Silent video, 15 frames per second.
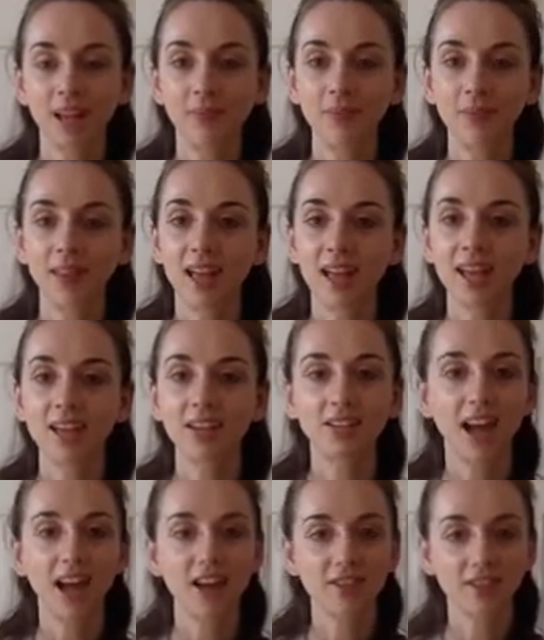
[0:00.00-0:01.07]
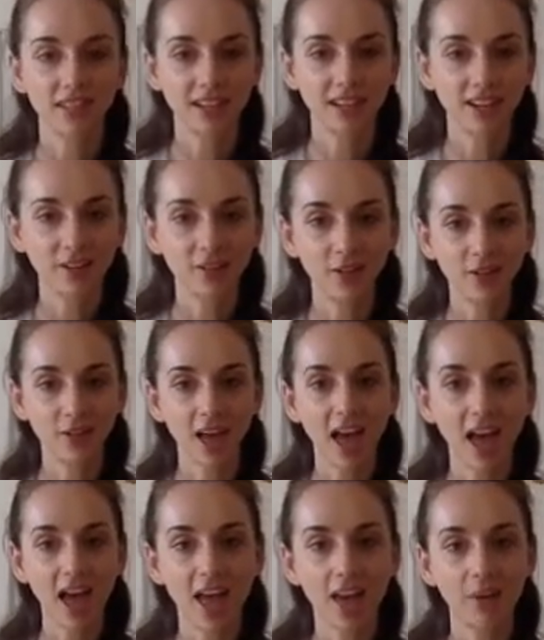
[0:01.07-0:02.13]
Playing around here if you
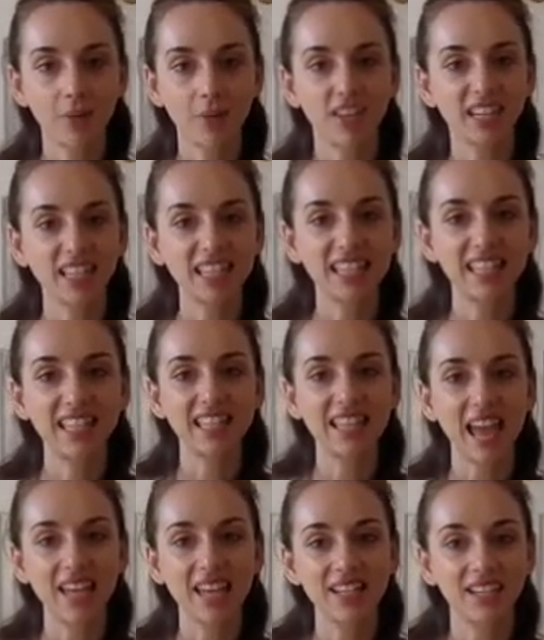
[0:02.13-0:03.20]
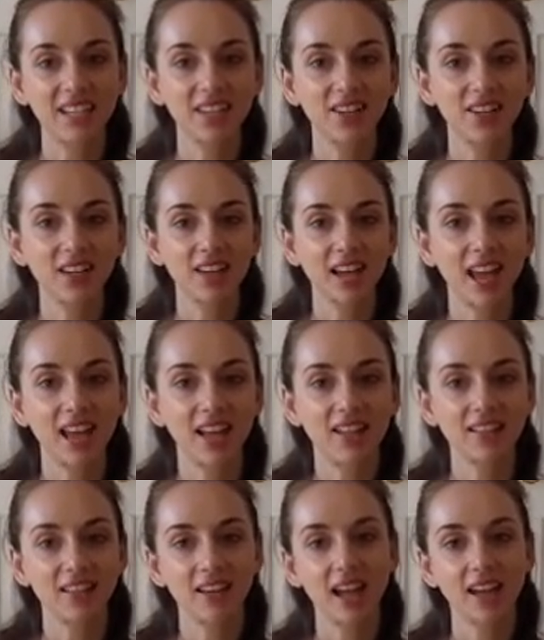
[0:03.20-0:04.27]
can with extending your inhales
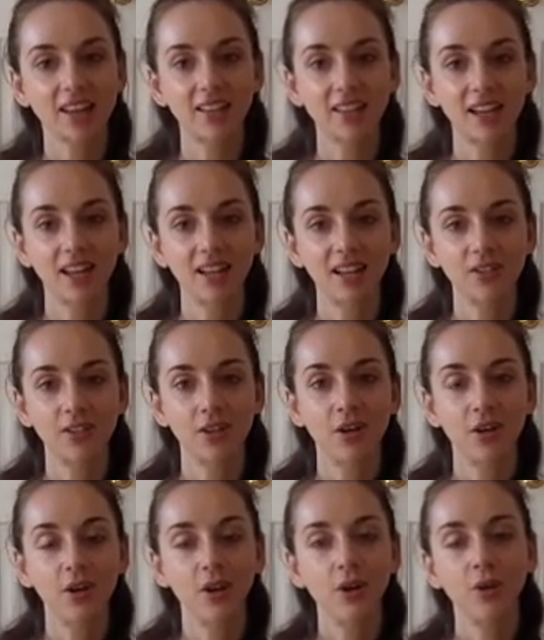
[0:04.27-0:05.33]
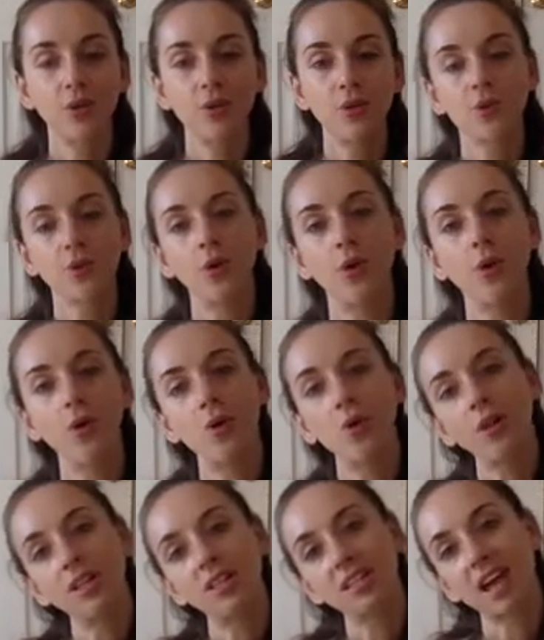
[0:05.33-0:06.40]
and exhales through the
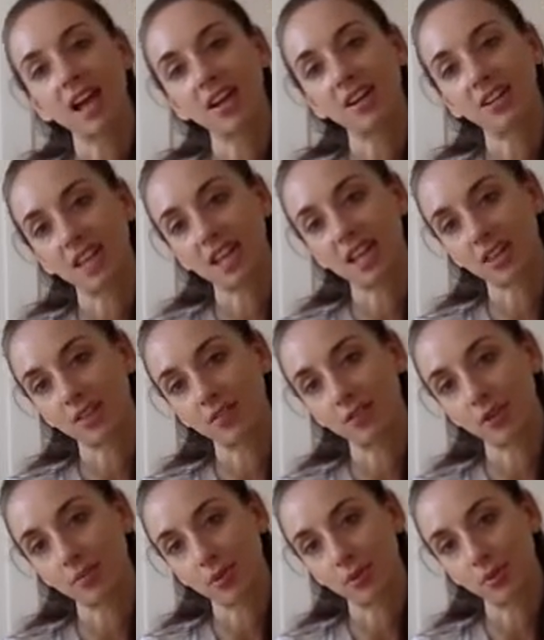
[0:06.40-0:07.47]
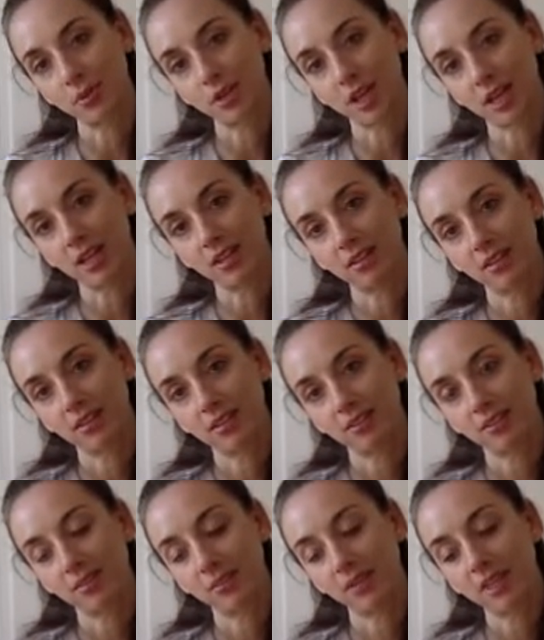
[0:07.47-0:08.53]
whole entire length of your motion.
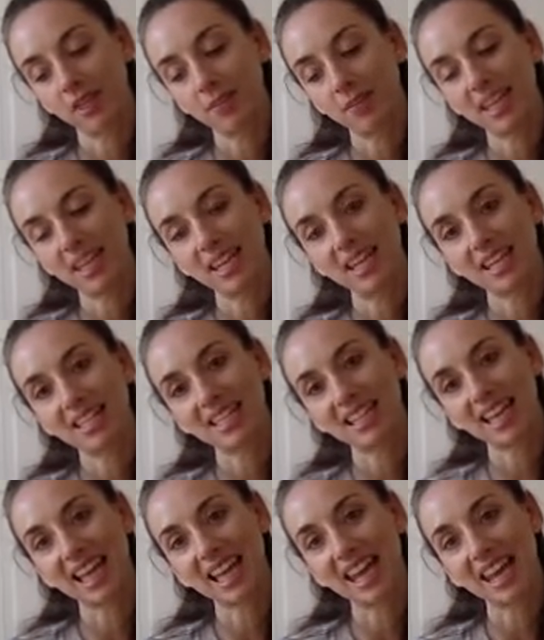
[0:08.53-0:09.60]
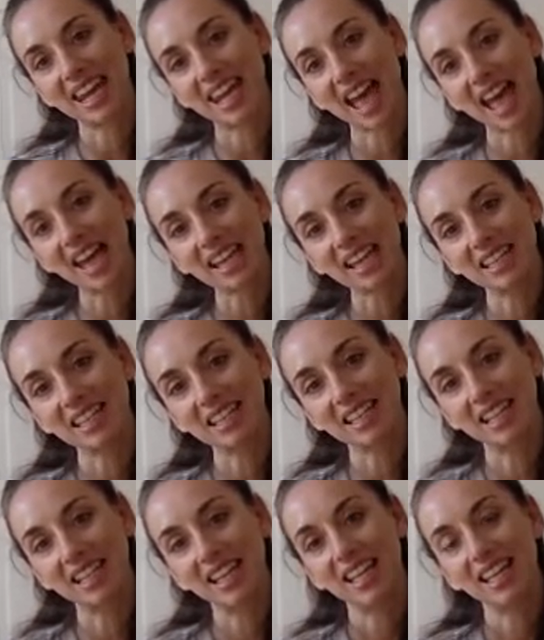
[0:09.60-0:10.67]
Really beginning to connect
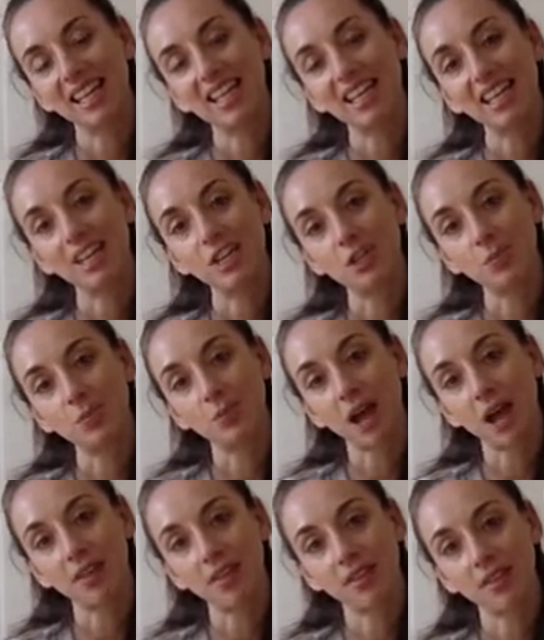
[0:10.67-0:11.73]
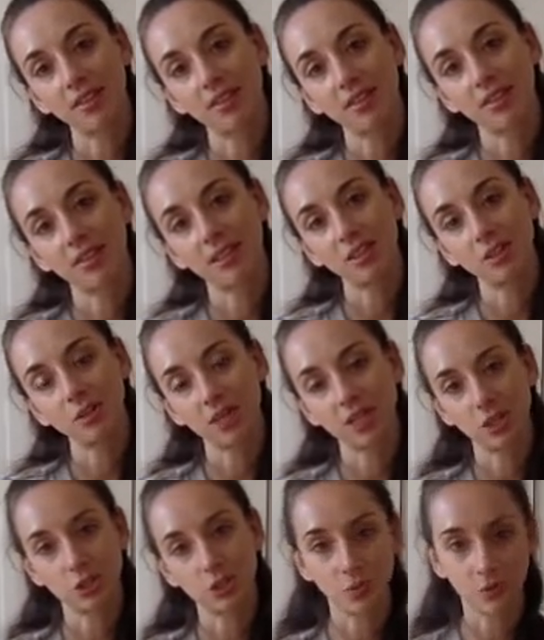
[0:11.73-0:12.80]
each breath to
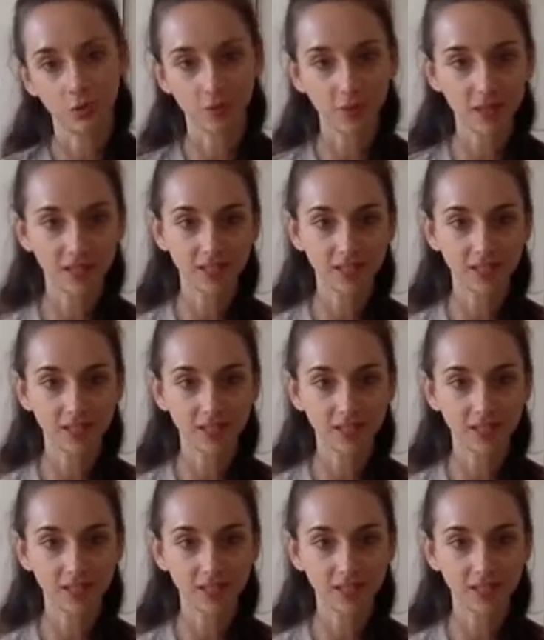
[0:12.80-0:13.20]
each movement.